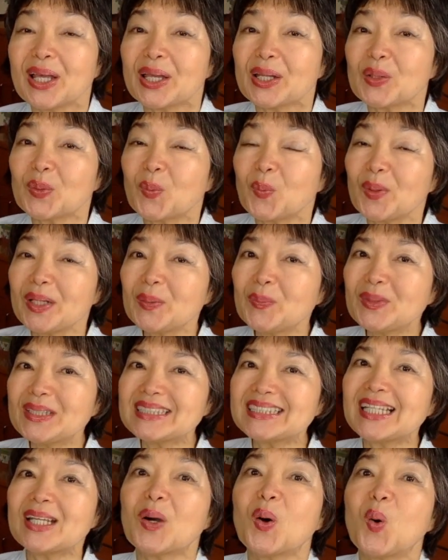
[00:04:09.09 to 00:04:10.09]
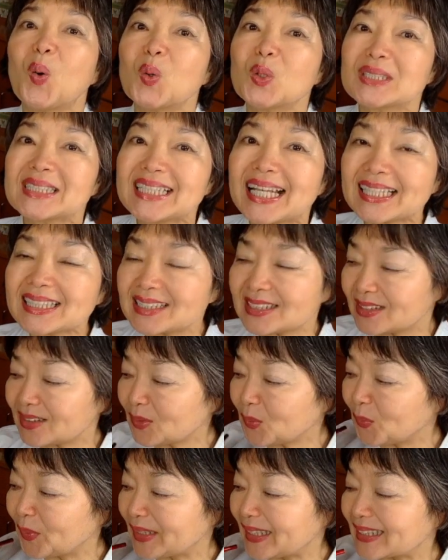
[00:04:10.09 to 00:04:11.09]
Now when we say osatsu
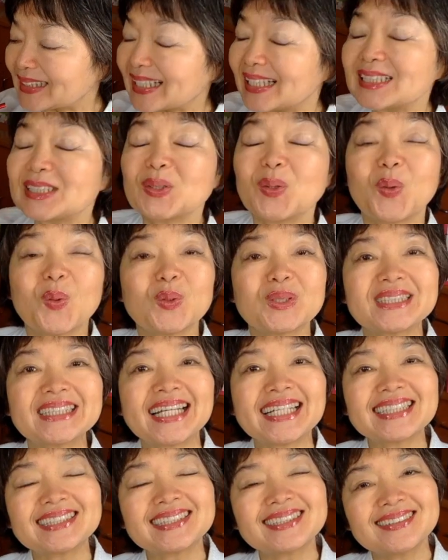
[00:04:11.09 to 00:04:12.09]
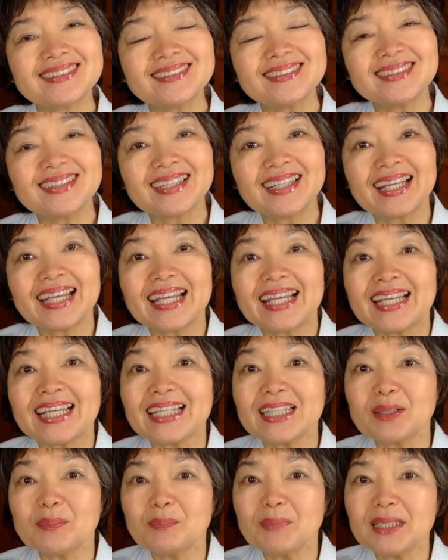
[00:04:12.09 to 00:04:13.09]
with this kanji osatsu,
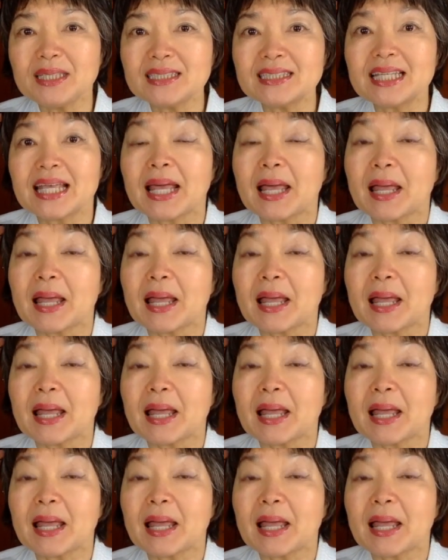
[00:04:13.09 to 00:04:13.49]
it means